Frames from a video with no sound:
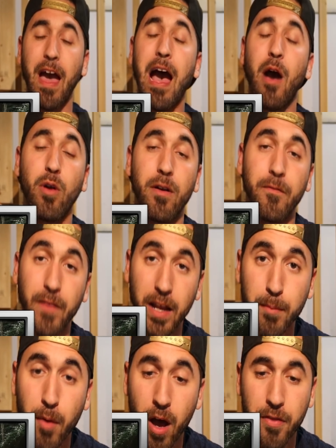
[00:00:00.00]
our
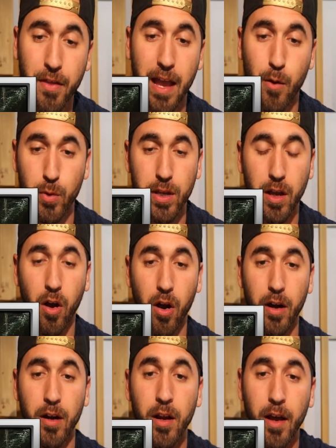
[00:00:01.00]
Venomoth, and we
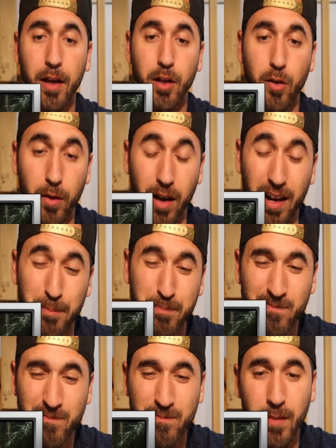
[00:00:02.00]
are
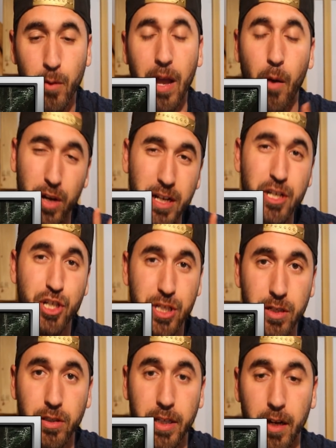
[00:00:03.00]
yeah, we're gonna
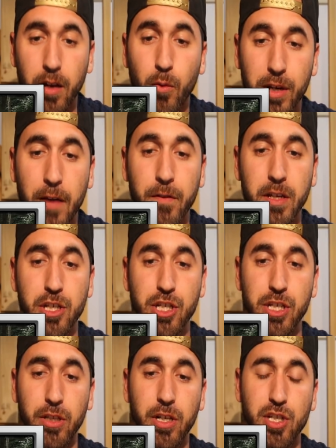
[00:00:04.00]
shield here. We're definitely gonna
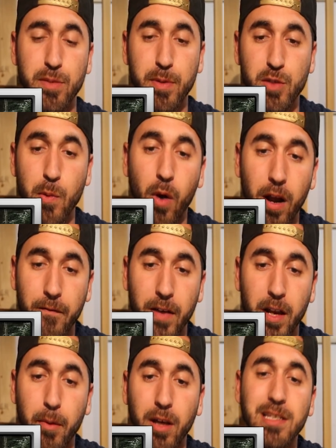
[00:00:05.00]
shield here just because we want our
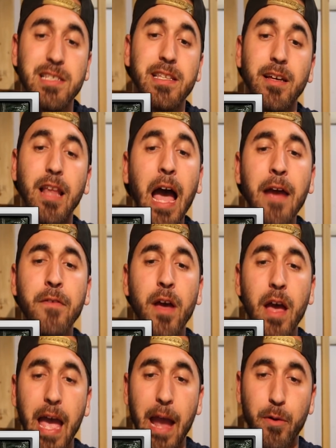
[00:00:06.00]
Venomoth to stay alive,
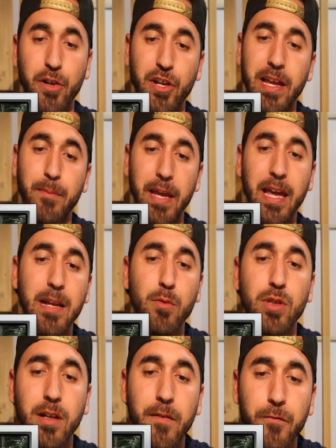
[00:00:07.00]
and we're gonna be hitting
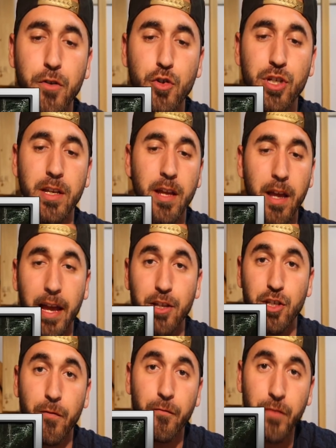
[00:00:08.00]
with a Confusion and
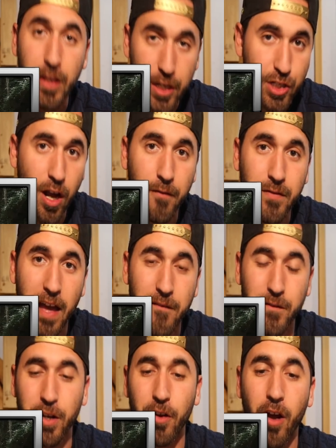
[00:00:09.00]
just finish off
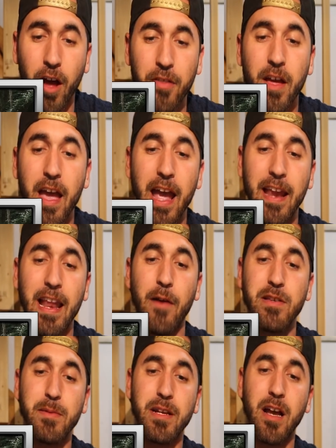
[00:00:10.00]
that Vigoroth. And now
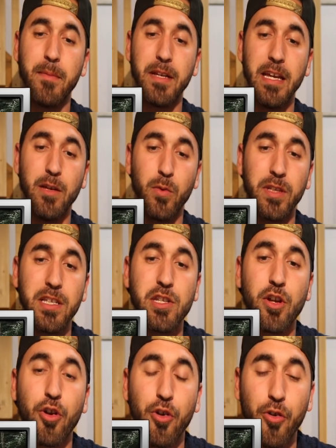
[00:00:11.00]
he's gonna be coming in with this
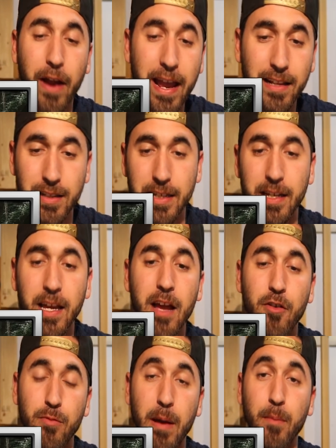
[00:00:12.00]
Cradily.
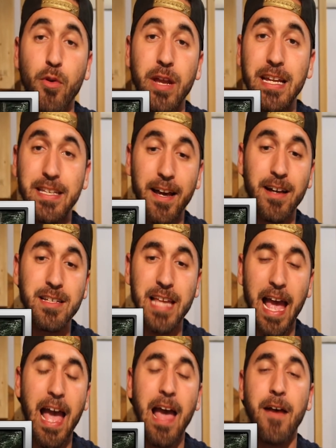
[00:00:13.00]
Remember, he does
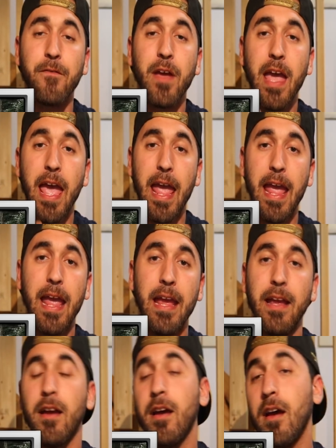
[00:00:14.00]
have a